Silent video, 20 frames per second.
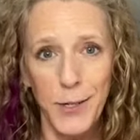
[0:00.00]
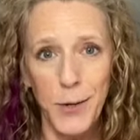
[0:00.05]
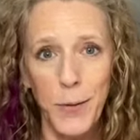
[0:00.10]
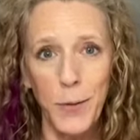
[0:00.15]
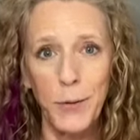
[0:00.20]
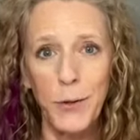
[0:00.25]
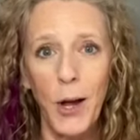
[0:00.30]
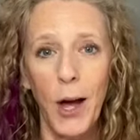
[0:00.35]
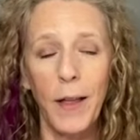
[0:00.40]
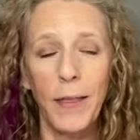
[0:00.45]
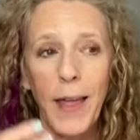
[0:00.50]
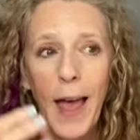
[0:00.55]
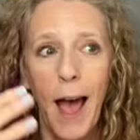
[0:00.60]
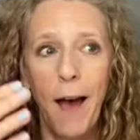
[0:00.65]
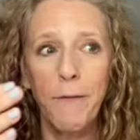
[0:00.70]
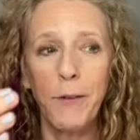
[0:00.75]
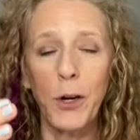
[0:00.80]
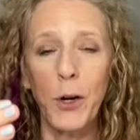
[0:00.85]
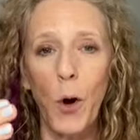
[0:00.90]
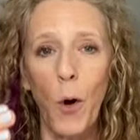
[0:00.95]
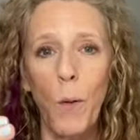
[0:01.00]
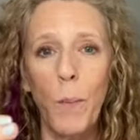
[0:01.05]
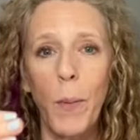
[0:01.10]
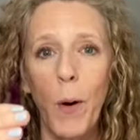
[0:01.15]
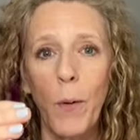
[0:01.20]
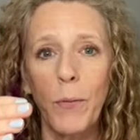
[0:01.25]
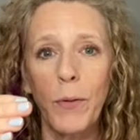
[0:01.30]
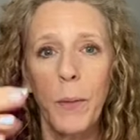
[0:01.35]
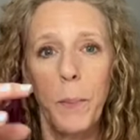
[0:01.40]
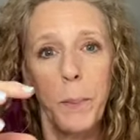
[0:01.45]
So they have to know
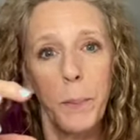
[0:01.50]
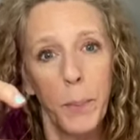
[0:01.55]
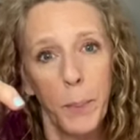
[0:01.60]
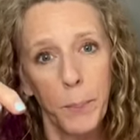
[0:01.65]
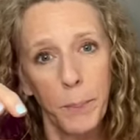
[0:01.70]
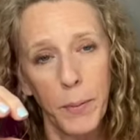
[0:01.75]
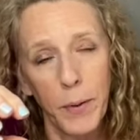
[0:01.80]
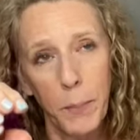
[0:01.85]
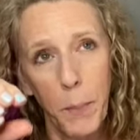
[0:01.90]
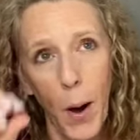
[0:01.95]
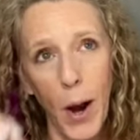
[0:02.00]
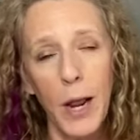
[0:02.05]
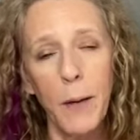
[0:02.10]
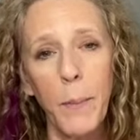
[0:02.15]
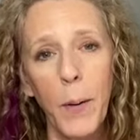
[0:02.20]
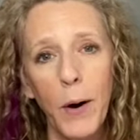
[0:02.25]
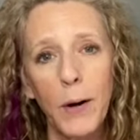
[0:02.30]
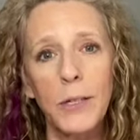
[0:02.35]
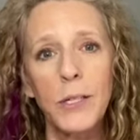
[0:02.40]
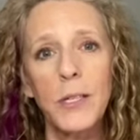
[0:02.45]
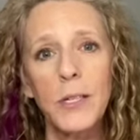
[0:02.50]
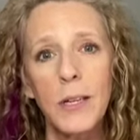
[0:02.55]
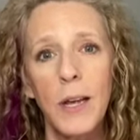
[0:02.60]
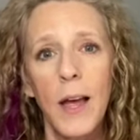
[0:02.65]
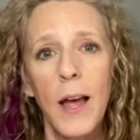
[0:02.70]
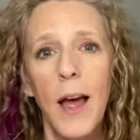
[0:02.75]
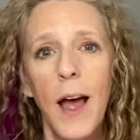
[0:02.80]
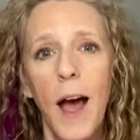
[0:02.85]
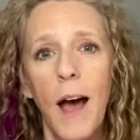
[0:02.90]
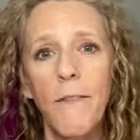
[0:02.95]
about the body parts
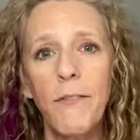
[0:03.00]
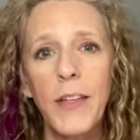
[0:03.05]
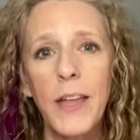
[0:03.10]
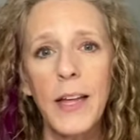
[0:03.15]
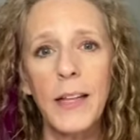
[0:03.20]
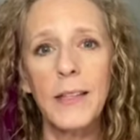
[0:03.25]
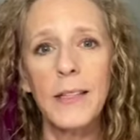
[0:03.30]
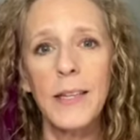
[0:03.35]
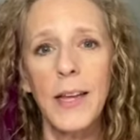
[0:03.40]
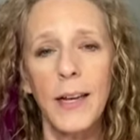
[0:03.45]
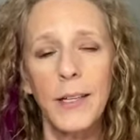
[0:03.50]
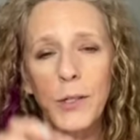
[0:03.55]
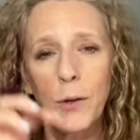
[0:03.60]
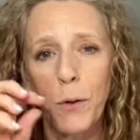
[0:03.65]
of the insects,